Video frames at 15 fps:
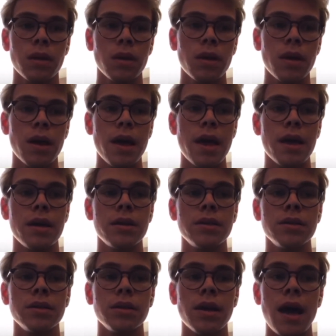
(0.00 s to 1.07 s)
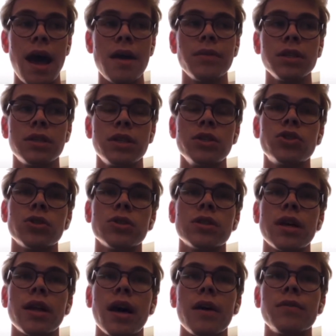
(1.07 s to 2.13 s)
And having teachers that
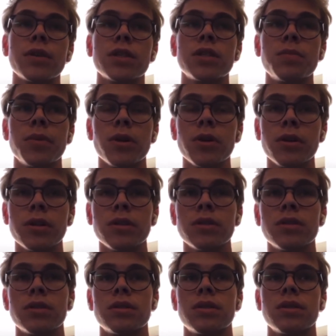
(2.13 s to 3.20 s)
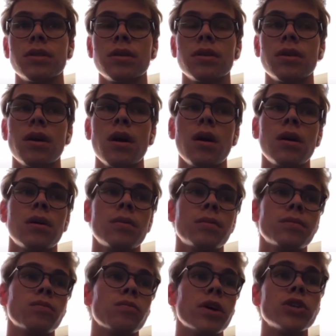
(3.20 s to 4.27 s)
have experienced um,
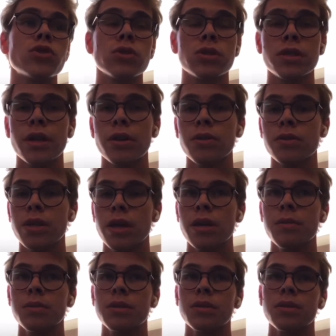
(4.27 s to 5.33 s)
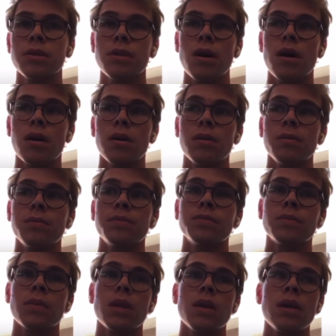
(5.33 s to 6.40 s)
racial stereotypes um,
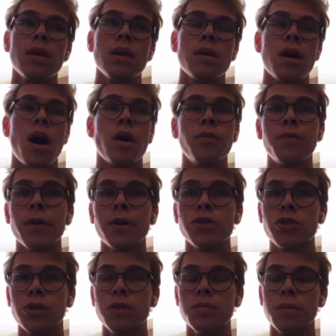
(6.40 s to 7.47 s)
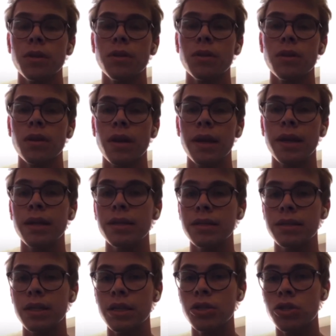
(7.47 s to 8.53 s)
unfair treatment. It can
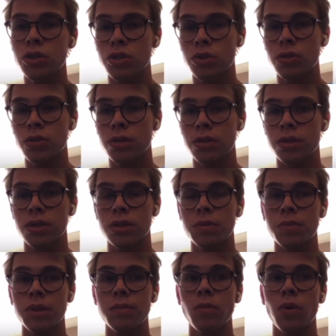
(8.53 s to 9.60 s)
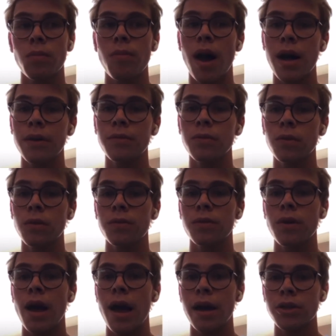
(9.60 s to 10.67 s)
teach the students to be more mindful of their
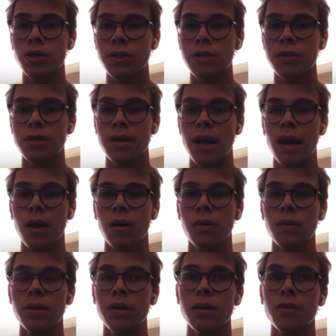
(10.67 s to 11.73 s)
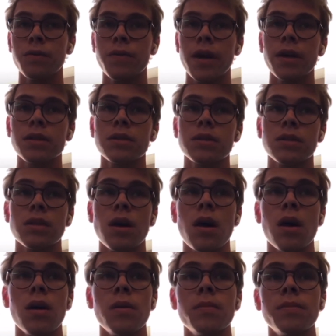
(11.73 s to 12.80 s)
actions and how it affects
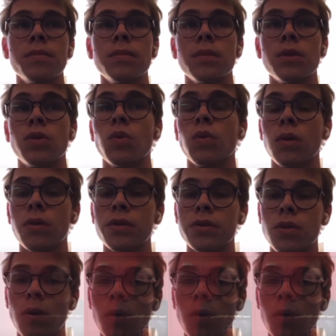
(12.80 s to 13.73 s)
um, the world as a whole.